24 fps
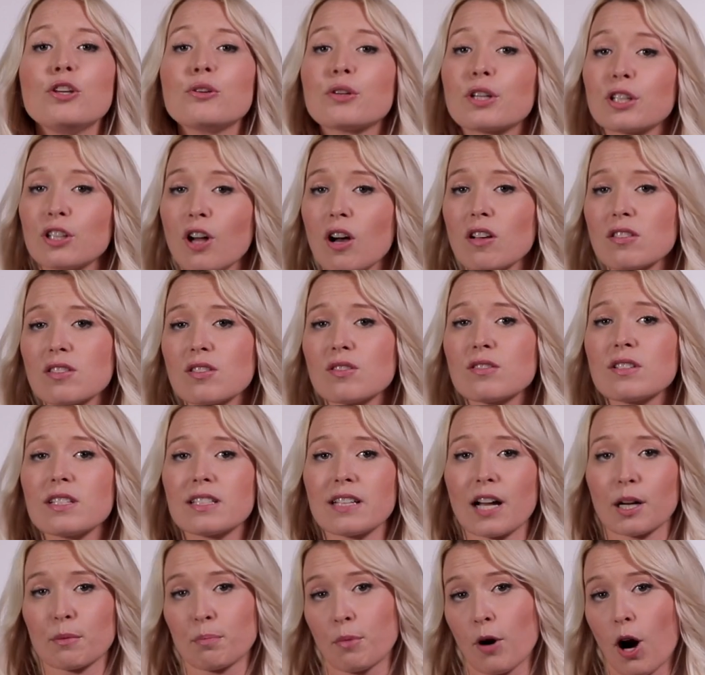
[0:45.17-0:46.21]
You can also
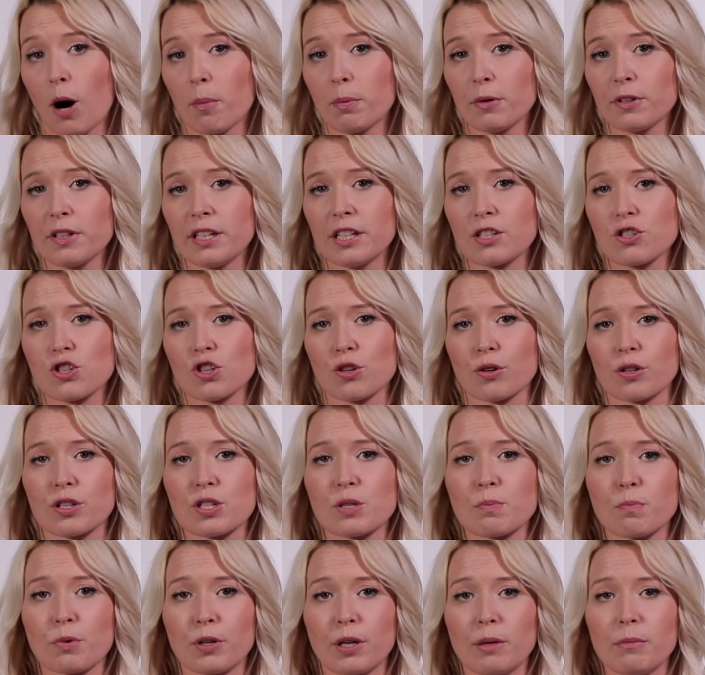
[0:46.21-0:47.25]
deduct property
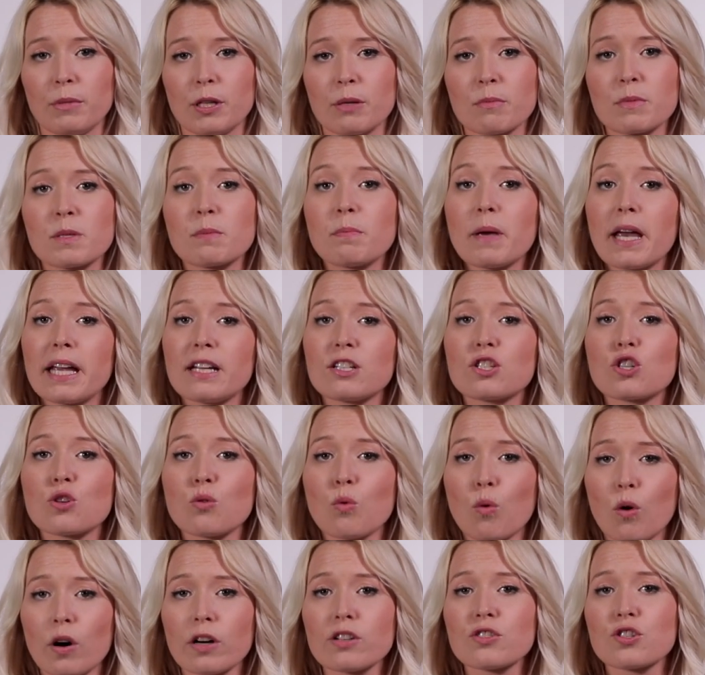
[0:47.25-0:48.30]
insurance premiums paid
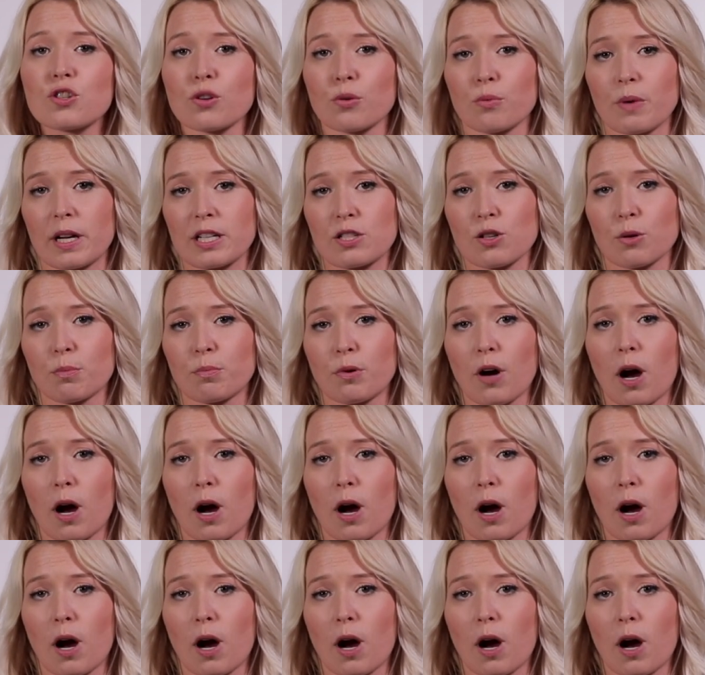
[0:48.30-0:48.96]
towards your rental